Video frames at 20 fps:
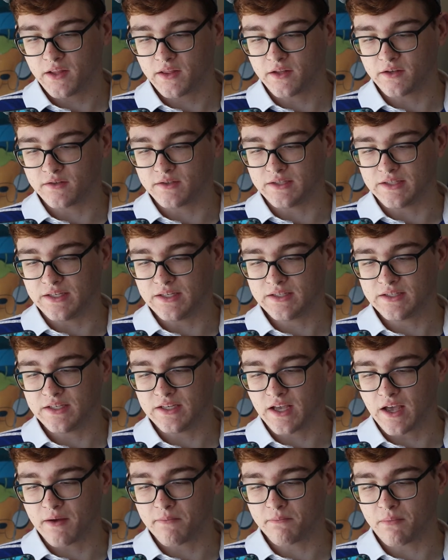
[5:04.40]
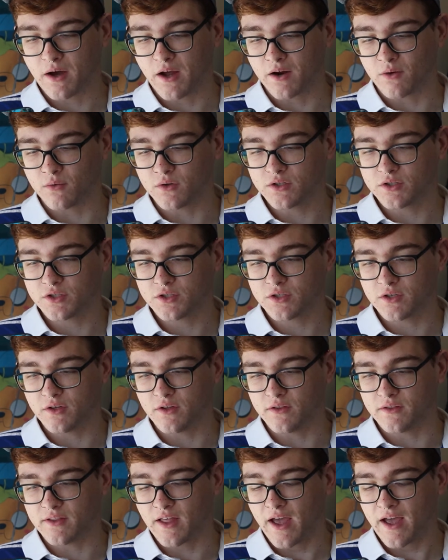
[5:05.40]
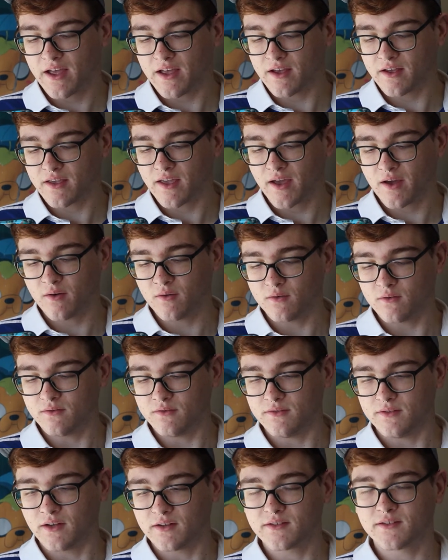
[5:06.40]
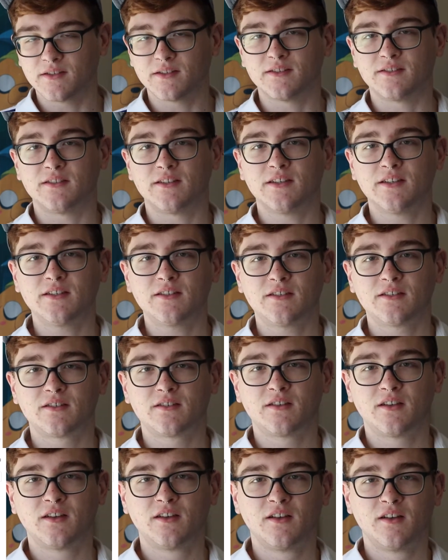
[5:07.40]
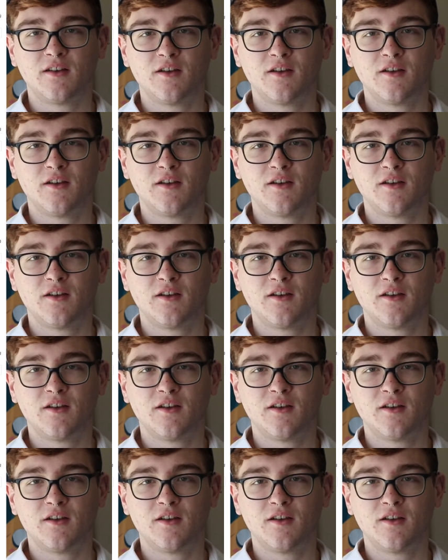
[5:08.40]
then there's DC Empire, which that account doesn't exist.